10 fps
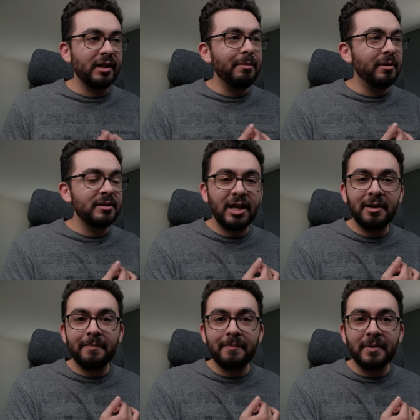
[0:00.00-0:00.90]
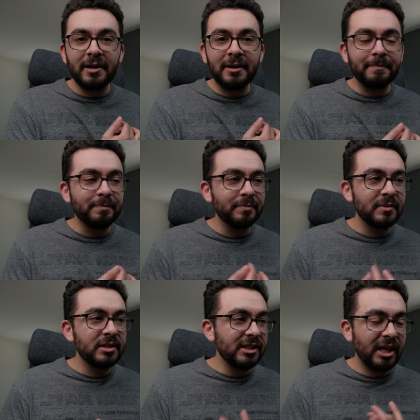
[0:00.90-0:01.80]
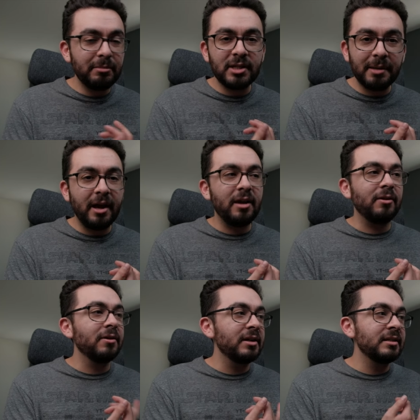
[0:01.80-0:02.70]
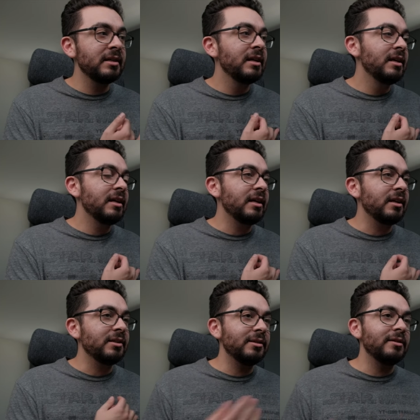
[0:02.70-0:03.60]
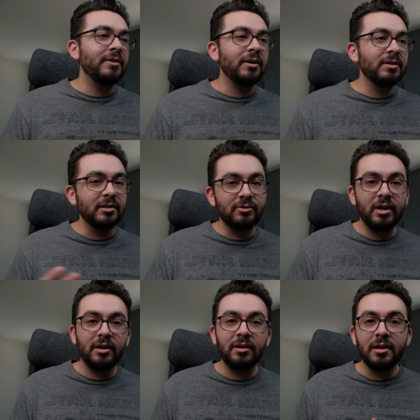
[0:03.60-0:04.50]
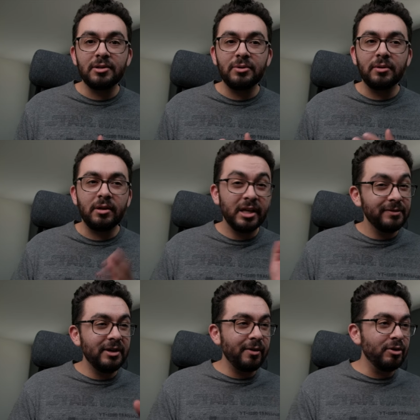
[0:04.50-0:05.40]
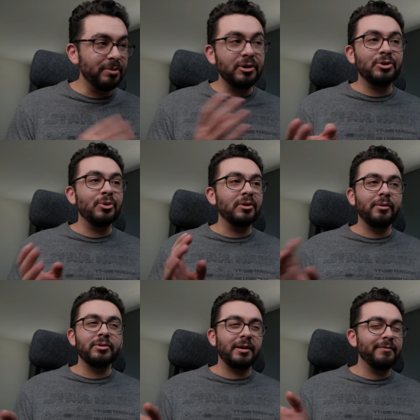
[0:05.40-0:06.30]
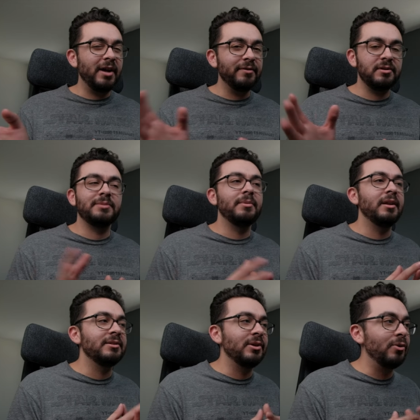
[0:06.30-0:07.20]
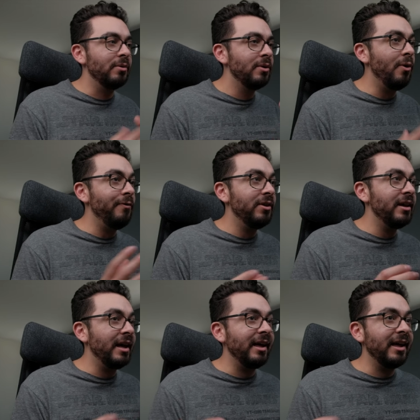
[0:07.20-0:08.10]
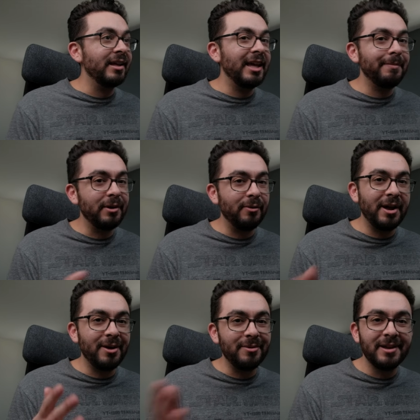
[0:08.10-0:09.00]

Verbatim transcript: keep it the same um, keep the same categories. Uh, so this video doesn't drag on too long. His video was pretty short, it was like five or six minutes, so hopefully I can kind of keep it around